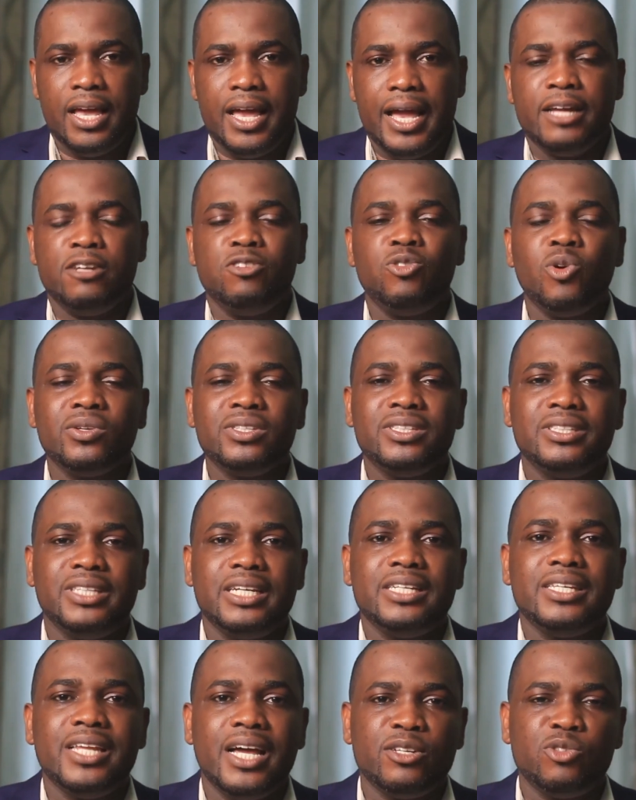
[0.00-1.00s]
And don't
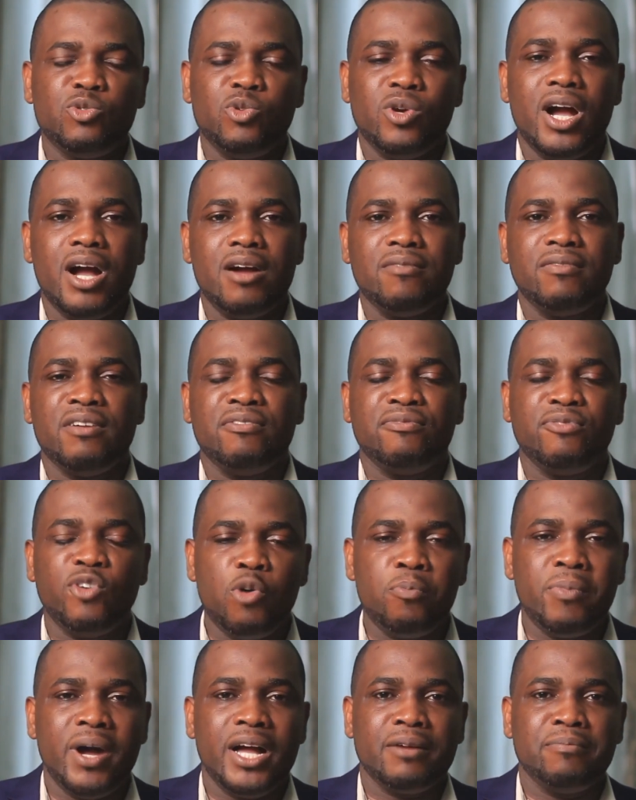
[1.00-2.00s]
think that you have a
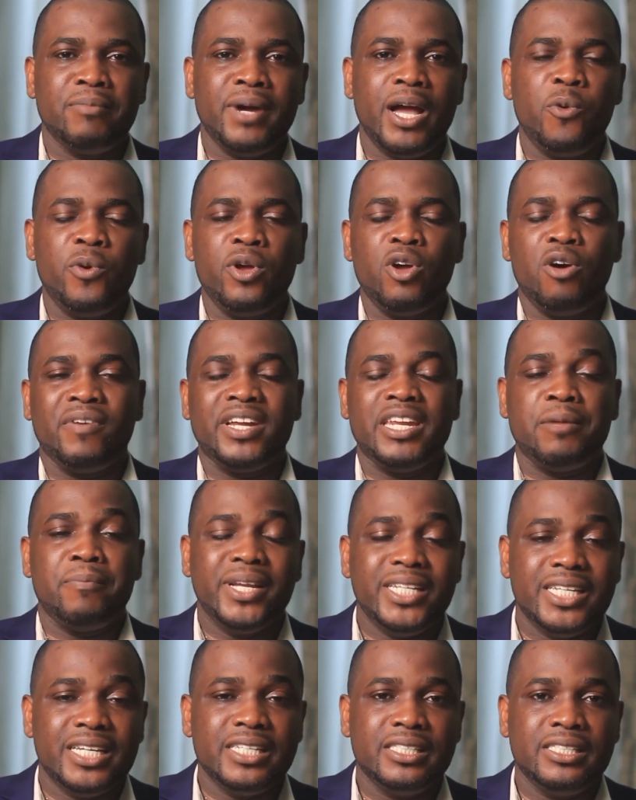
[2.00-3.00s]
fallback by way of an
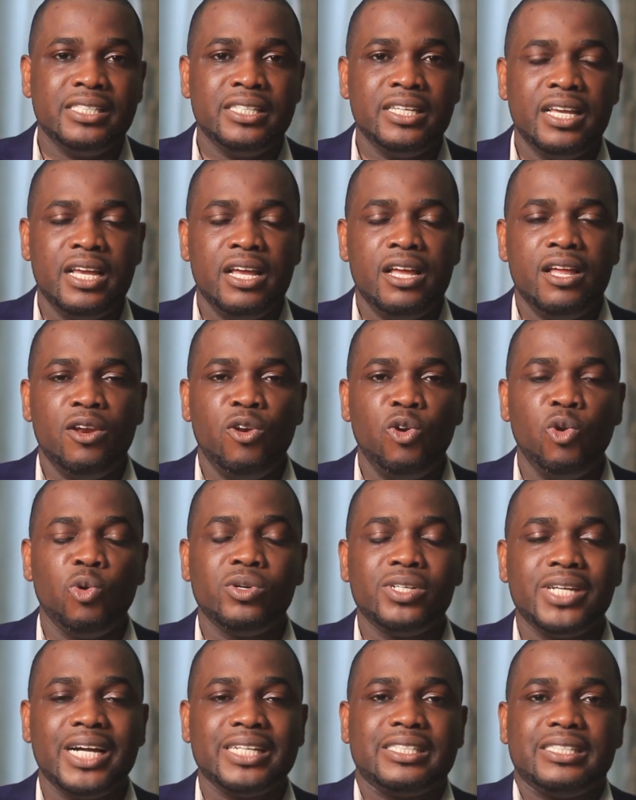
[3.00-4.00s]
emergency
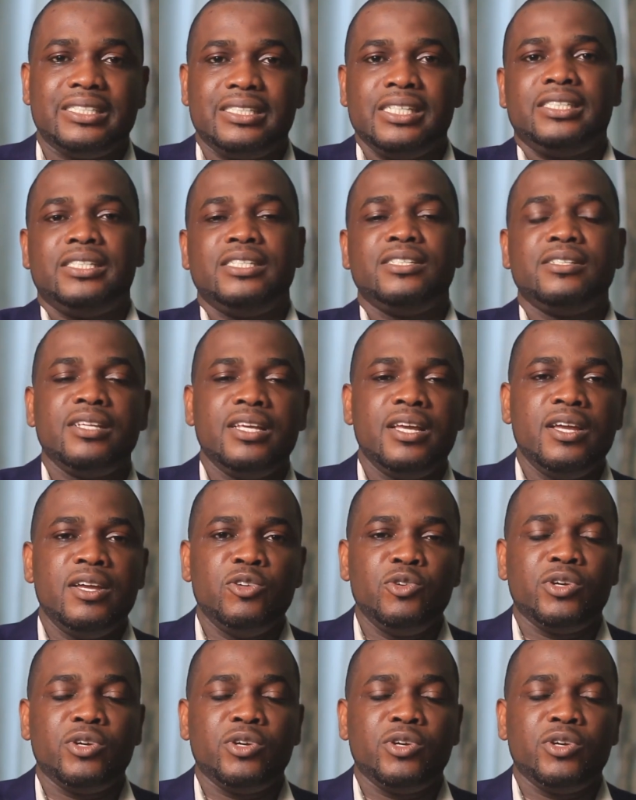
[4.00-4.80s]
loan that is sitting,